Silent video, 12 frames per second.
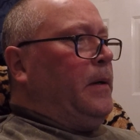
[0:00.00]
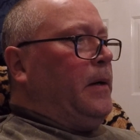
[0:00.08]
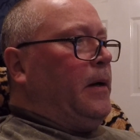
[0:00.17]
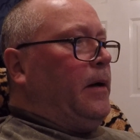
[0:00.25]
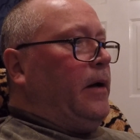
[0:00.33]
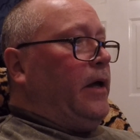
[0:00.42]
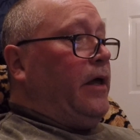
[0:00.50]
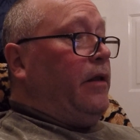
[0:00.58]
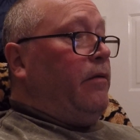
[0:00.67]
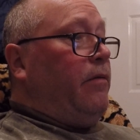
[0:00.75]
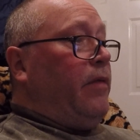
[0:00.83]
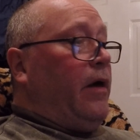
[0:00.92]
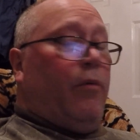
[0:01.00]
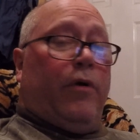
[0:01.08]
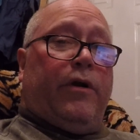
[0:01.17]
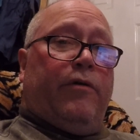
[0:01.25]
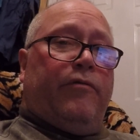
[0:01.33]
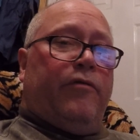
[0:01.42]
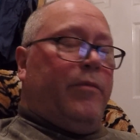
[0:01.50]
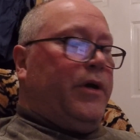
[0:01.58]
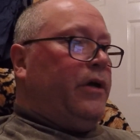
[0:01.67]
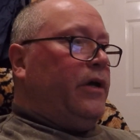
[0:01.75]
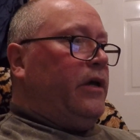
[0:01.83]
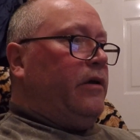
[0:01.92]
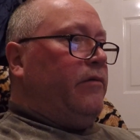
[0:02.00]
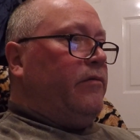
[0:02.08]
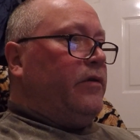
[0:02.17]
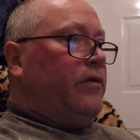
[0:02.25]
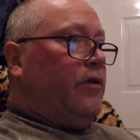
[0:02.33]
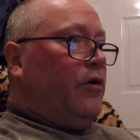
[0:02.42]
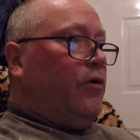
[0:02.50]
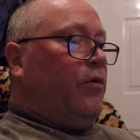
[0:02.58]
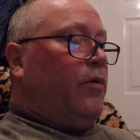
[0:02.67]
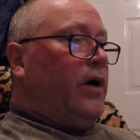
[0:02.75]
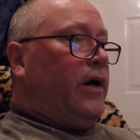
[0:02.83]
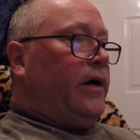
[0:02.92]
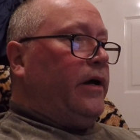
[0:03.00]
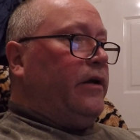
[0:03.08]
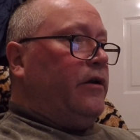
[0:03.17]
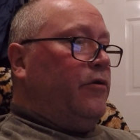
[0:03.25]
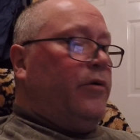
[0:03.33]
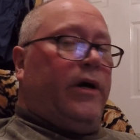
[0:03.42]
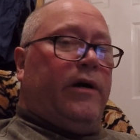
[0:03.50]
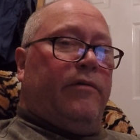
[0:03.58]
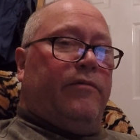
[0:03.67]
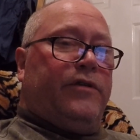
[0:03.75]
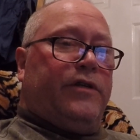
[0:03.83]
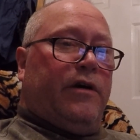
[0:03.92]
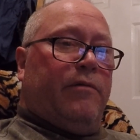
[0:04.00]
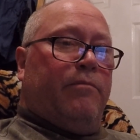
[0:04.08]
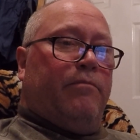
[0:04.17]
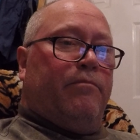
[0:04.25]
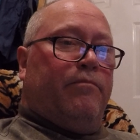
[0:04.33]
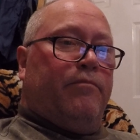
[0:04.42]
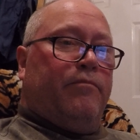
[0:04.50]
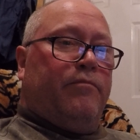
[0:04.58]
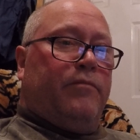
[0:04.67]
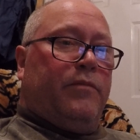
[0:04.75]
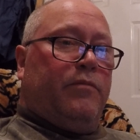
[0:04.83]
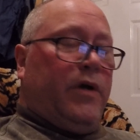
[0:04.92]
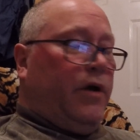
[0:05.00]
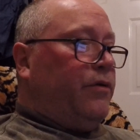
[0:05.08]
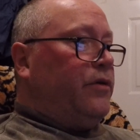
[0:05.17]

Uh, and that worked out for me, even though I do have some health